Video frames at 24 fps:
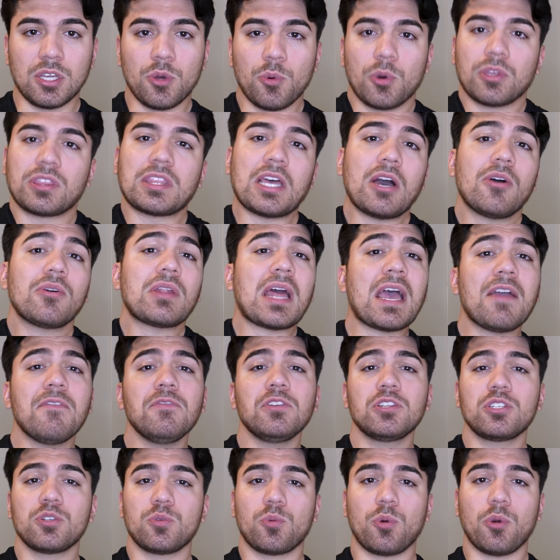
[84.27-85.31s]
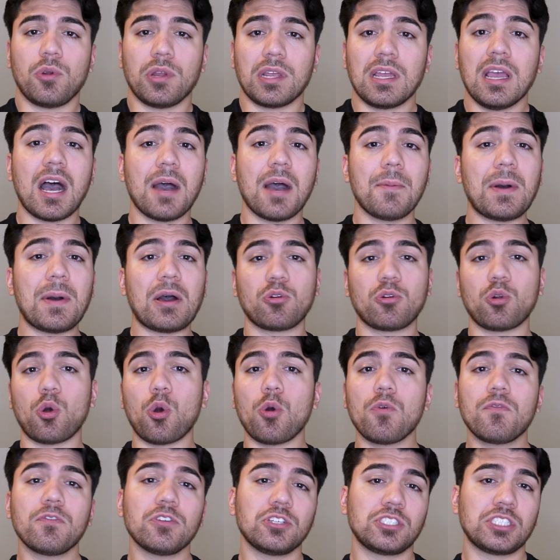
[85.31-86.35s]
without having to worry about
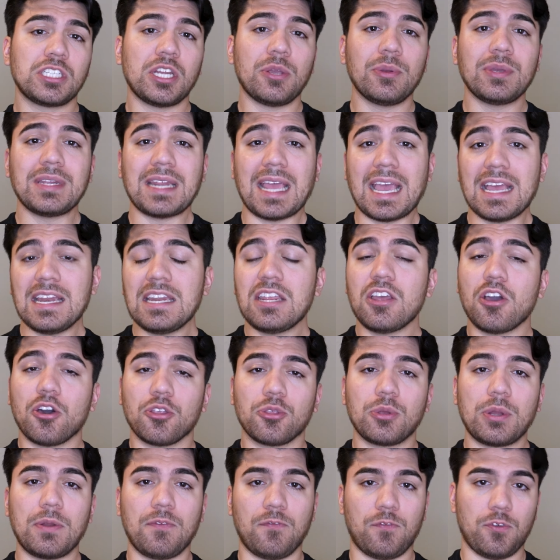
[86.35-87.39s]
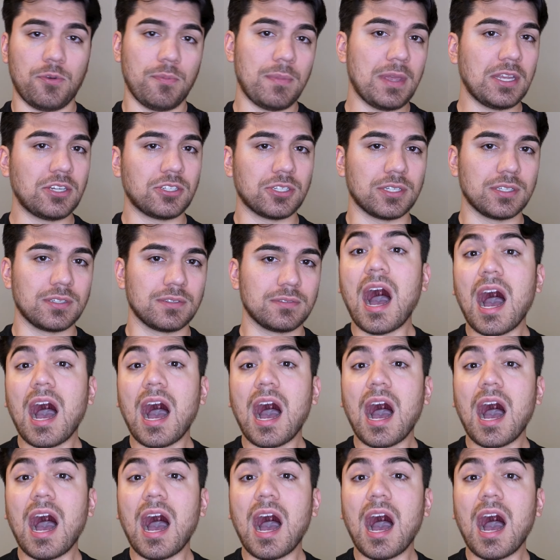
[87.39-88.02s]
oversharing any other information.